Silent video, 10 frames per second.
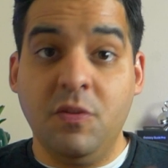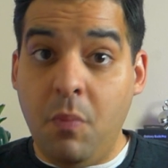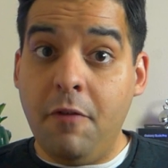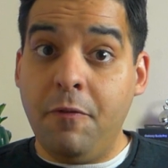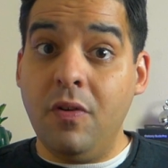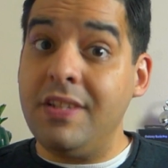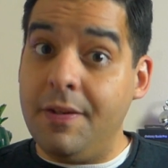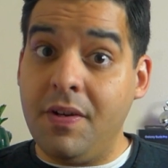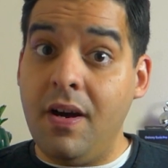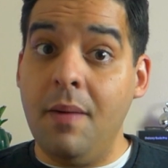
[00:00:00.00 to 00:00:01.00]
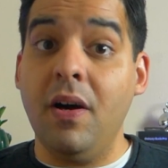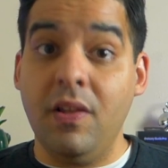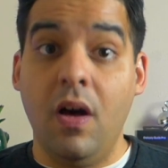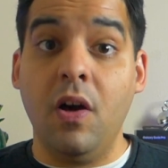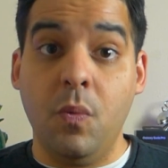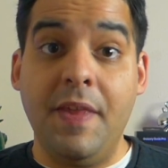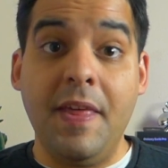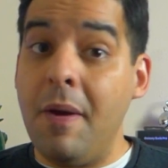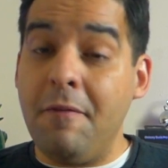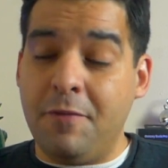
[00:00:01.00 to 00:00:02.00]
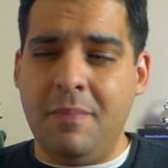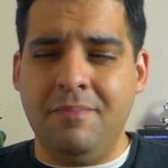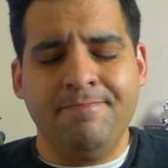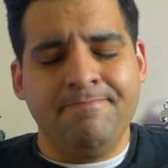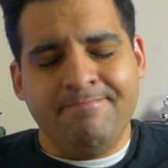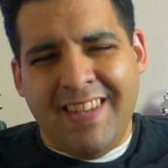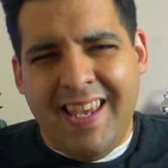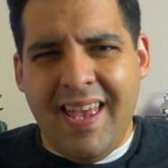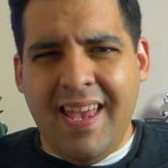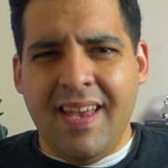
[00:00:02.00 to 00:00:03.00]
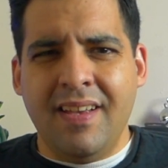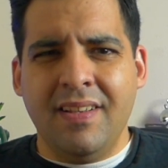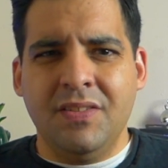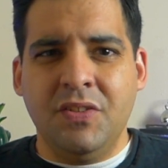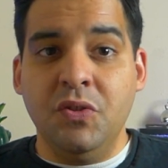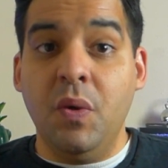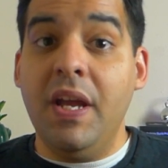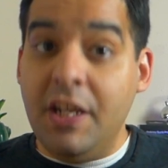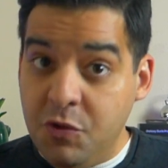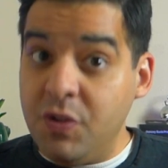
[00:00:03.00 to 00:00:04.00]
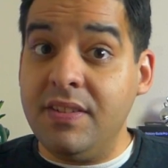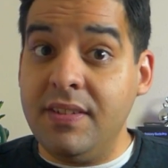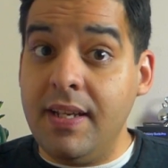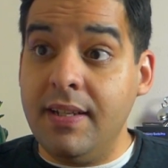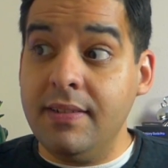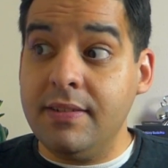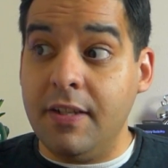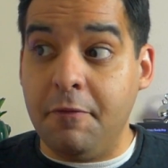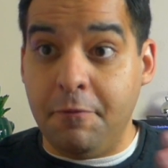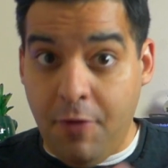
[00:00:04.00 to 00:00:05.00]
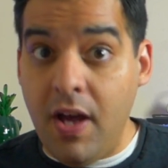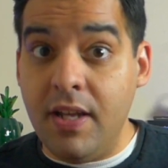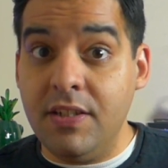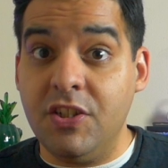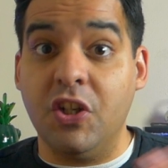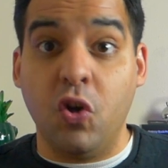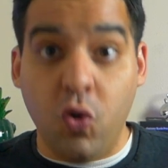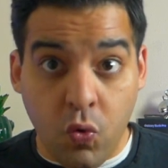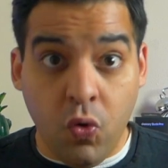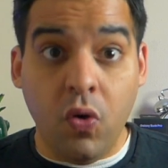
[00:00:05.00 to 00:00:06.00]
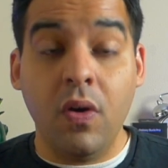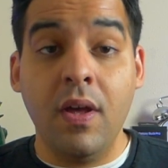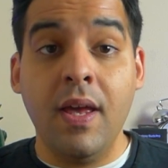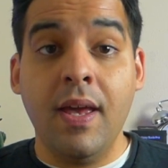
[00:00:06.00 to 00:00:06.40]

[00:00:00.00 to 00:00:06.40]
Smartphones have come a long way. They went from to interesting to fun to cool,